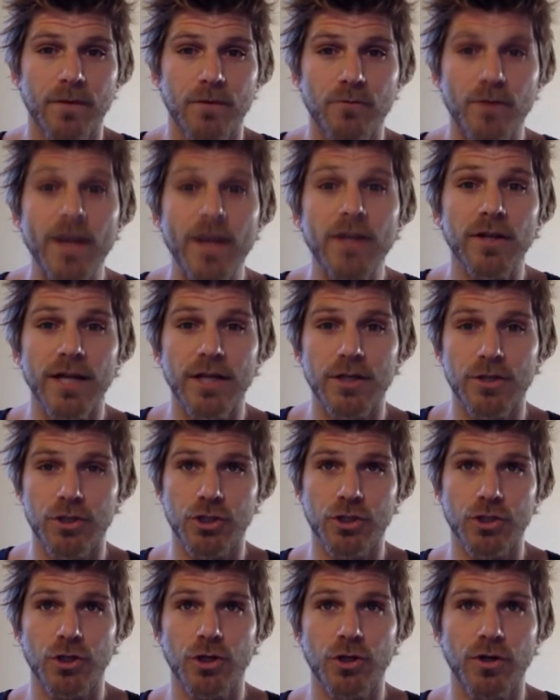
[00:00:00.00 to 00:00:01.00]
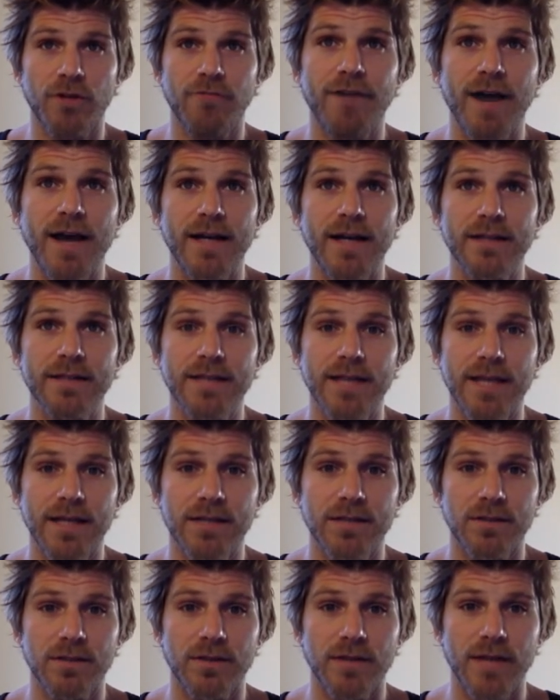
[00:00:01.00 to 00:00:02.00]
regulate your sugar and fat intake
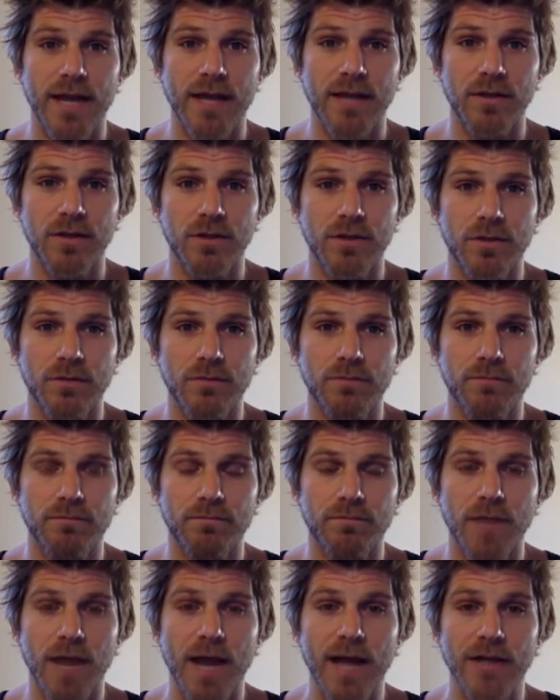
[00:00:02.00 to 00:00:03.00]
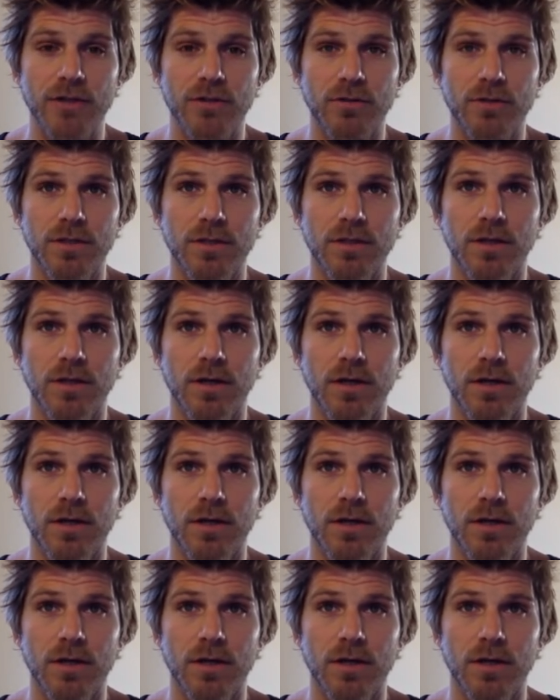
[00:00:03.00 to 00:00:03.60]
so that you actually